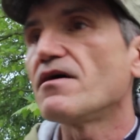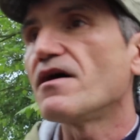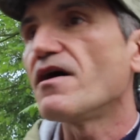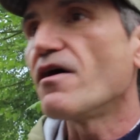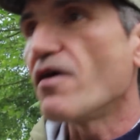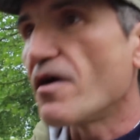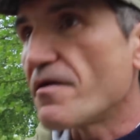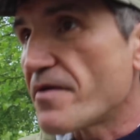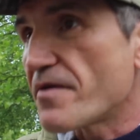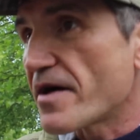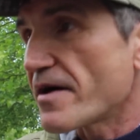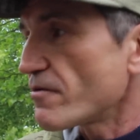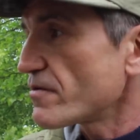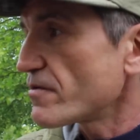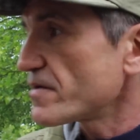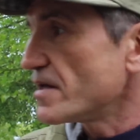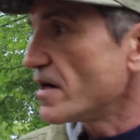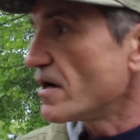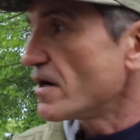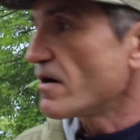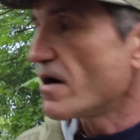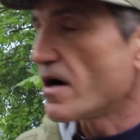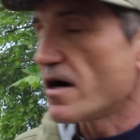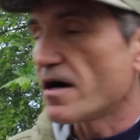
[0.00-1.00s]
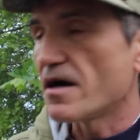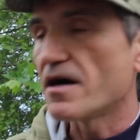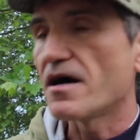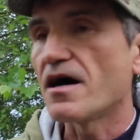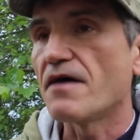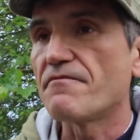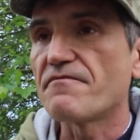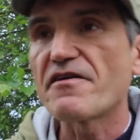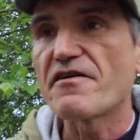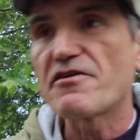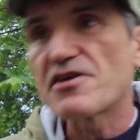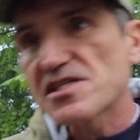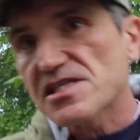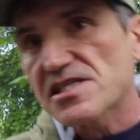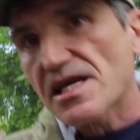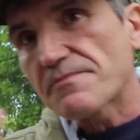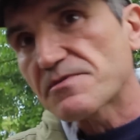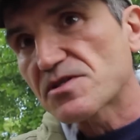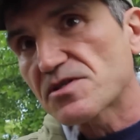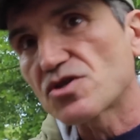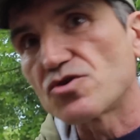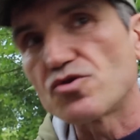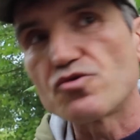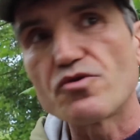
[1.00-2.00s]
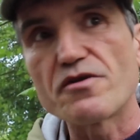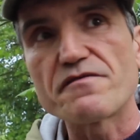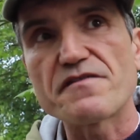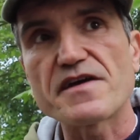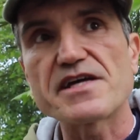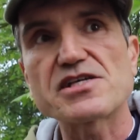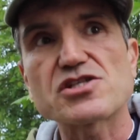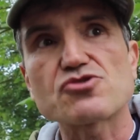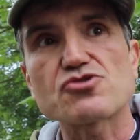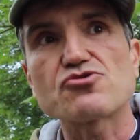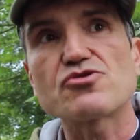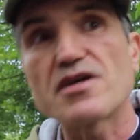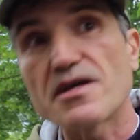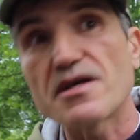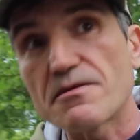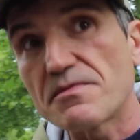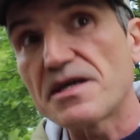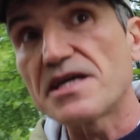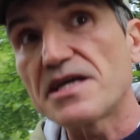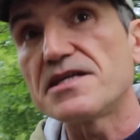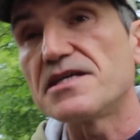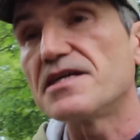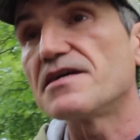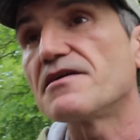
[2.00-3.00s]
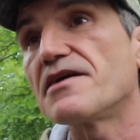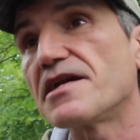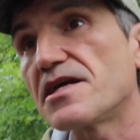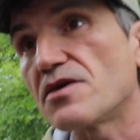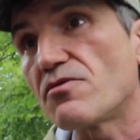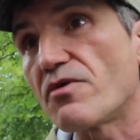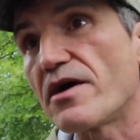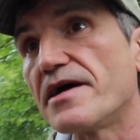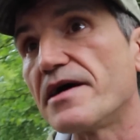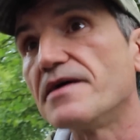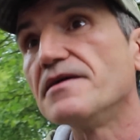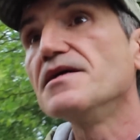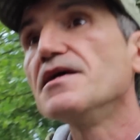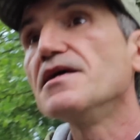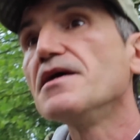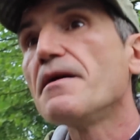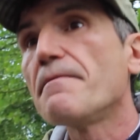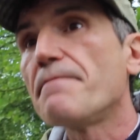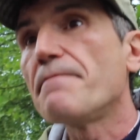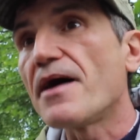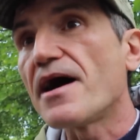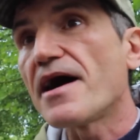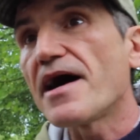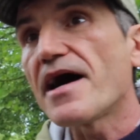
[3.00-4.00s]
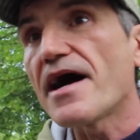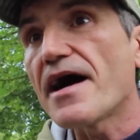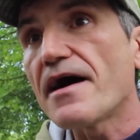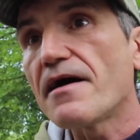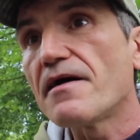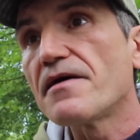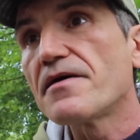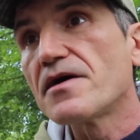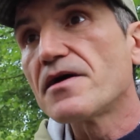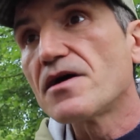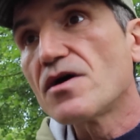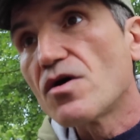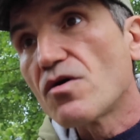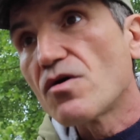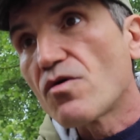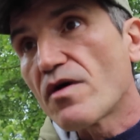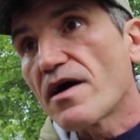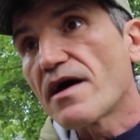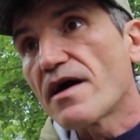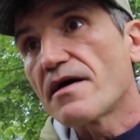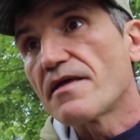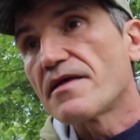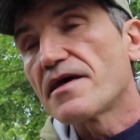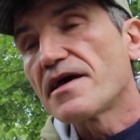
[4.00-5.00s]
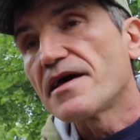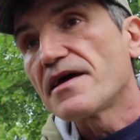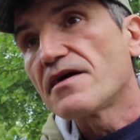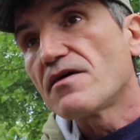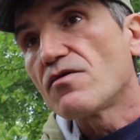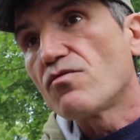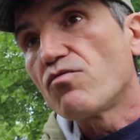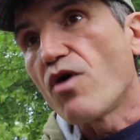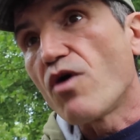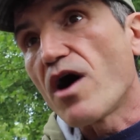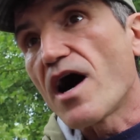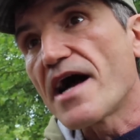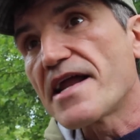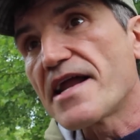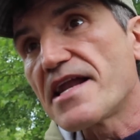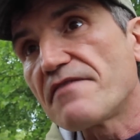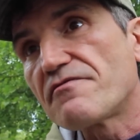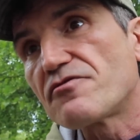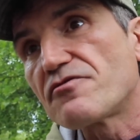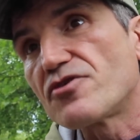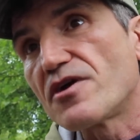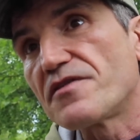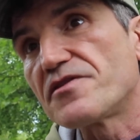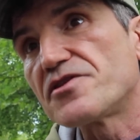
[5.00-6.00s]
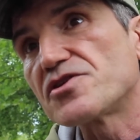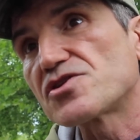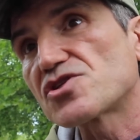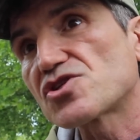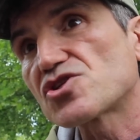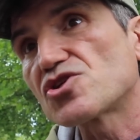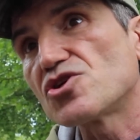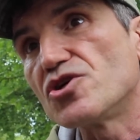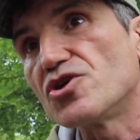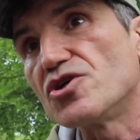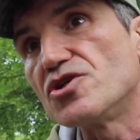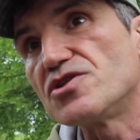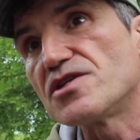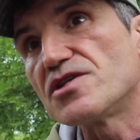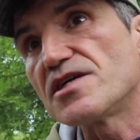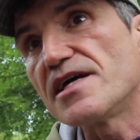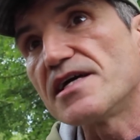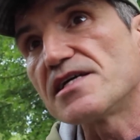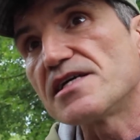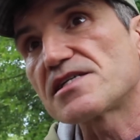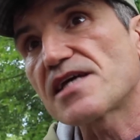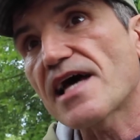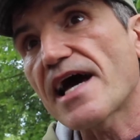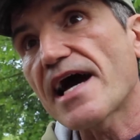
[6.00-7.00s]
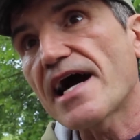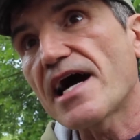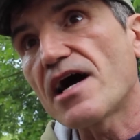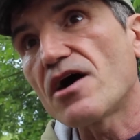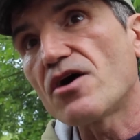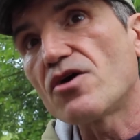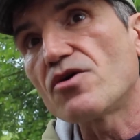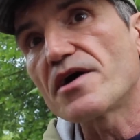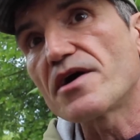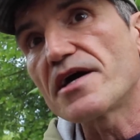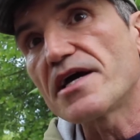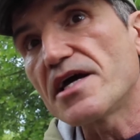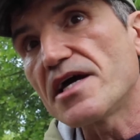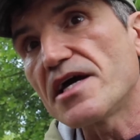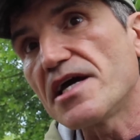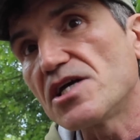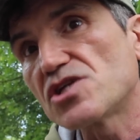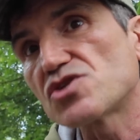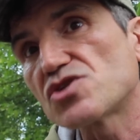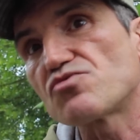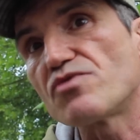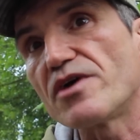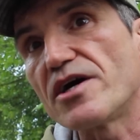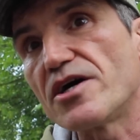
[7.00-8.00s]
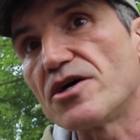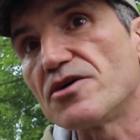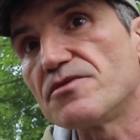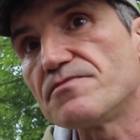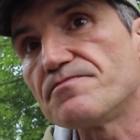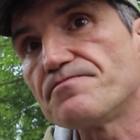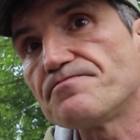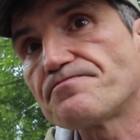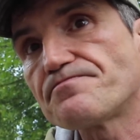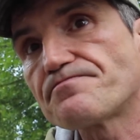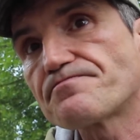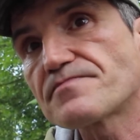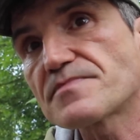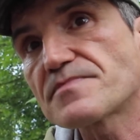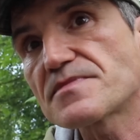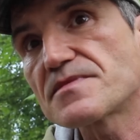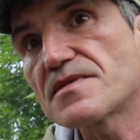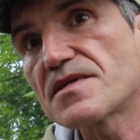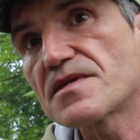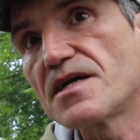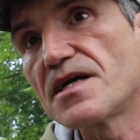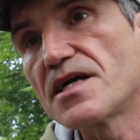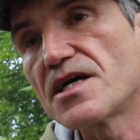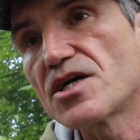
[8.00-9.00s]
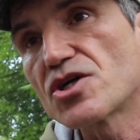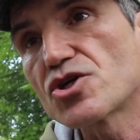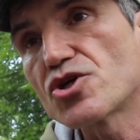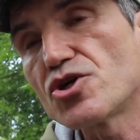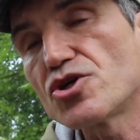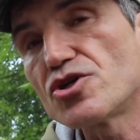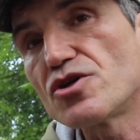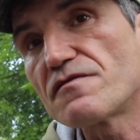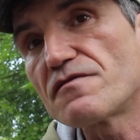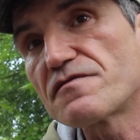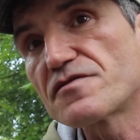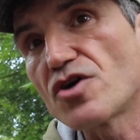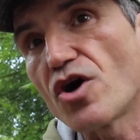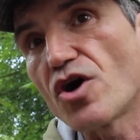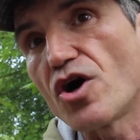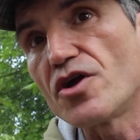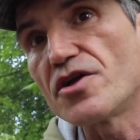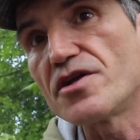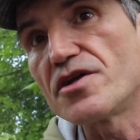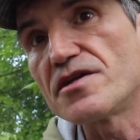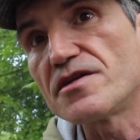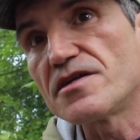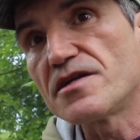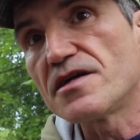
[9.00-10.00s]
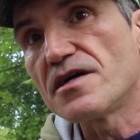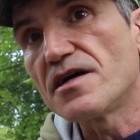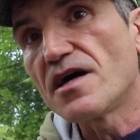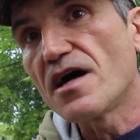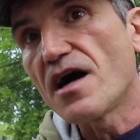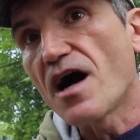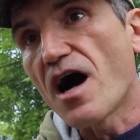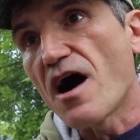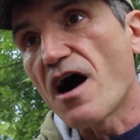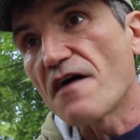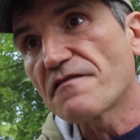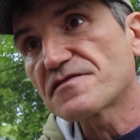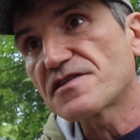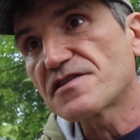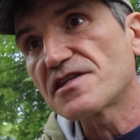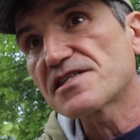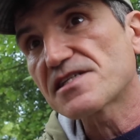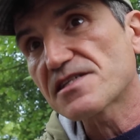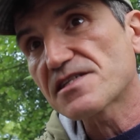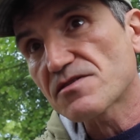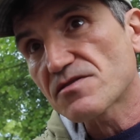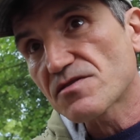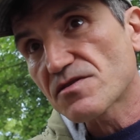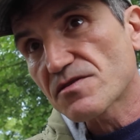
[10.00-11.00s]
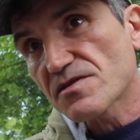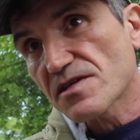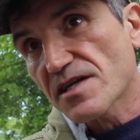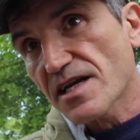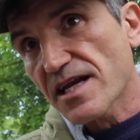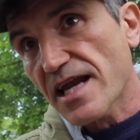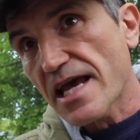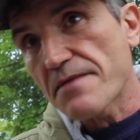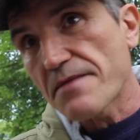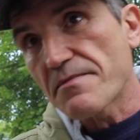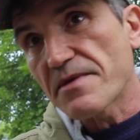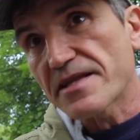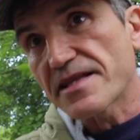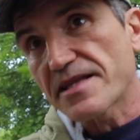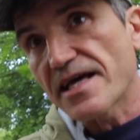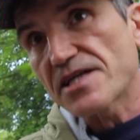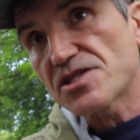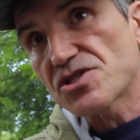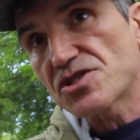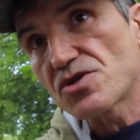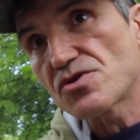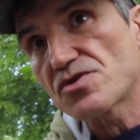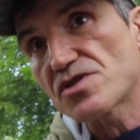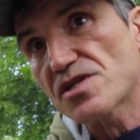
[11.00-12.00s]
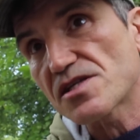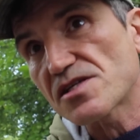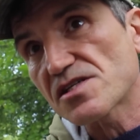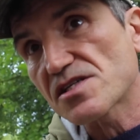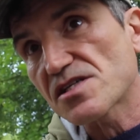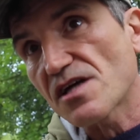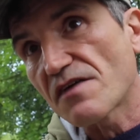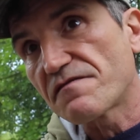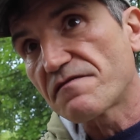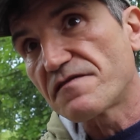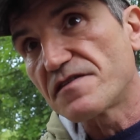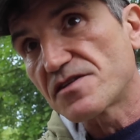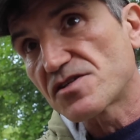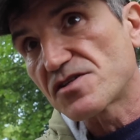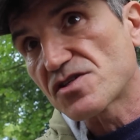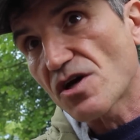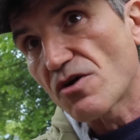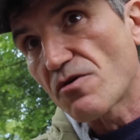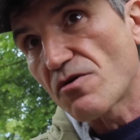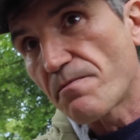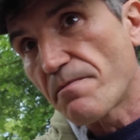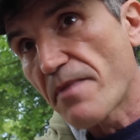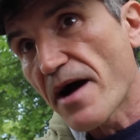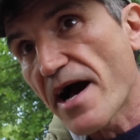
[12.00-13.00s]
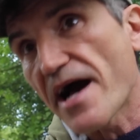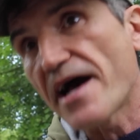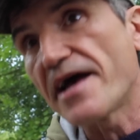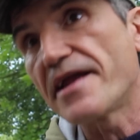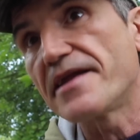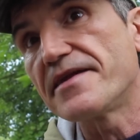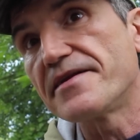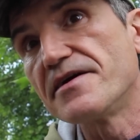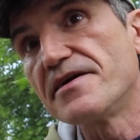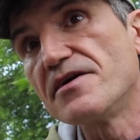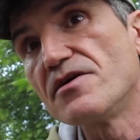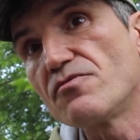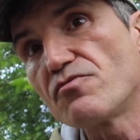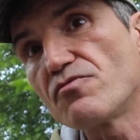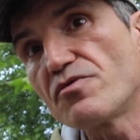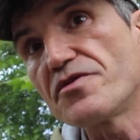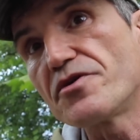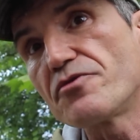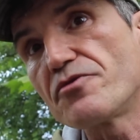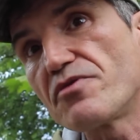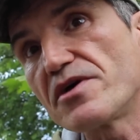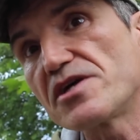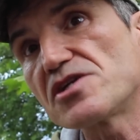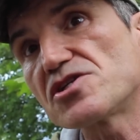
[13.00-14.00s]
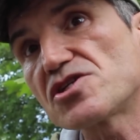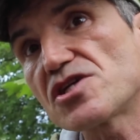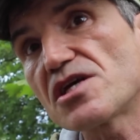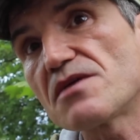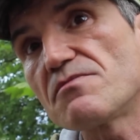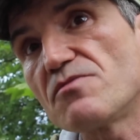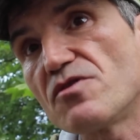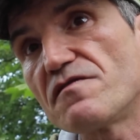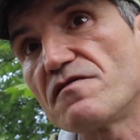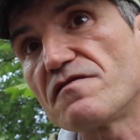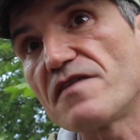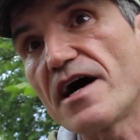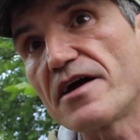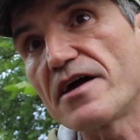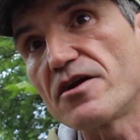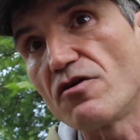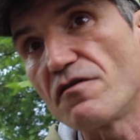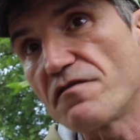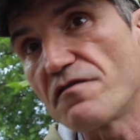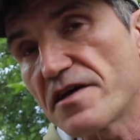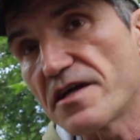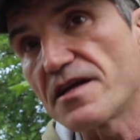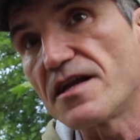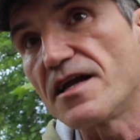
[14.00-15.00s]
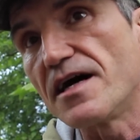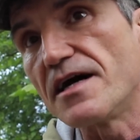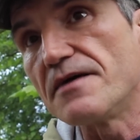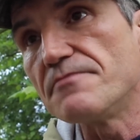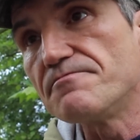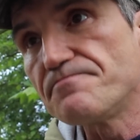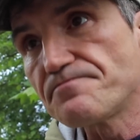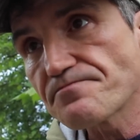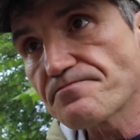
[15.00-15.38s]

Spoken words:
I'm very skeptical with history and media anyway. But what I never understood is how Israel could have gone, after claiming that Jews had suffered so bad with the regime of Adolf Hitler,